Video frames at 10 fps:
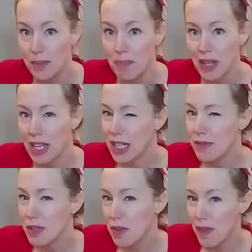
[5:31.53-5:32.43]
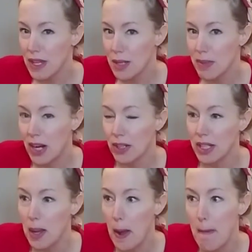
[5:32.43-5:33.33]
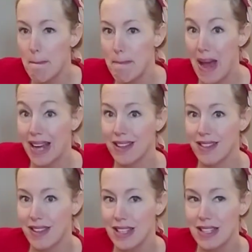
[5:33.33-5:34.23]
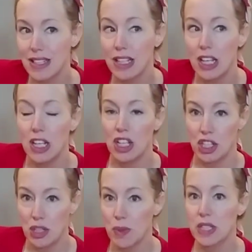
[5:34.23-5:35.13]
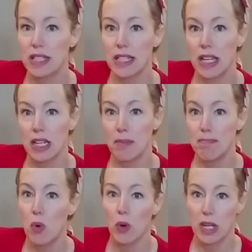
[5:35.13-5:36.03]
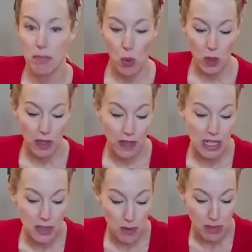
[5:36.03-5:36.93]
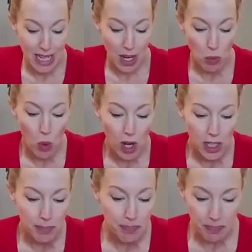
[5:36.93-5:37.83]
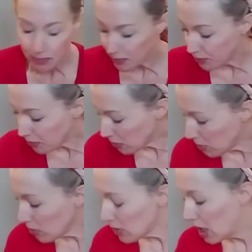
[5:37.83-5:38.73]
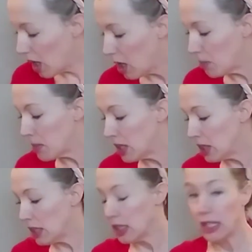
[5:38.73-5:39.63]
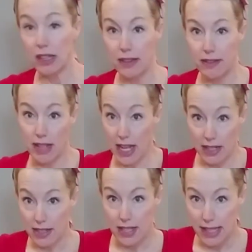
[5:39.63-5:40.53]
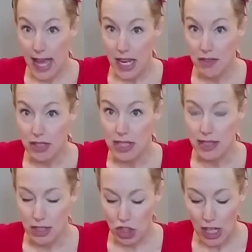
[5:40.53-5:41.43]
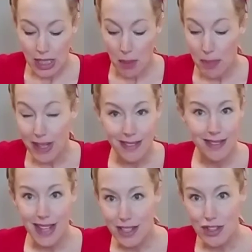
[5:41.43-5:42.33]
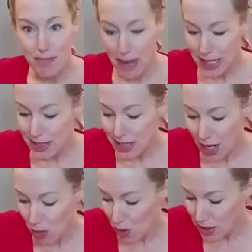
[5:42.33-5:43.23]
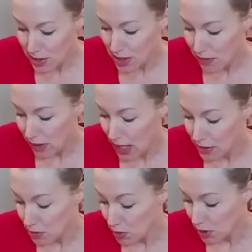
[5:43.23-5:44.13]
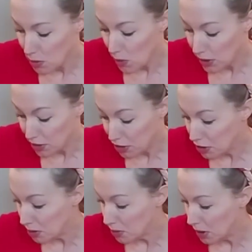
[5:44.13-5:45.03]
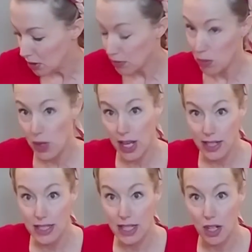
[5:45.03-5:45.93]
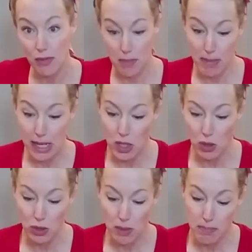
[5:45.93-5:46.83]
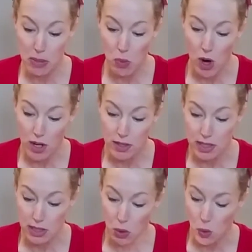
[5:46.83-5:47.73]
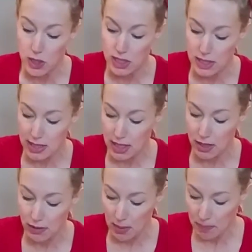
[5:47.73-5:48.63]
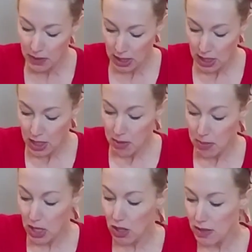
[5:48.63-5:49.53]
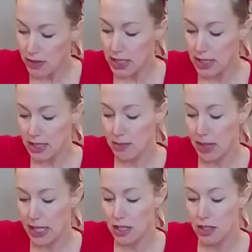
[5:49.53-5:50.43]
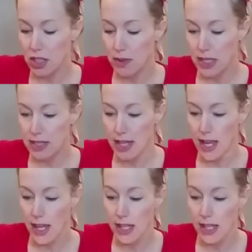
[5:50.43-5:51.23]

And if you think about it, back then, you were seeing more imported things from Taiwan. And then today, everything's in China, but that made in Taiwan stuff lasts really well too, from what I could tell from my old memoirs and toys and stuff. But all of this is made in the USA.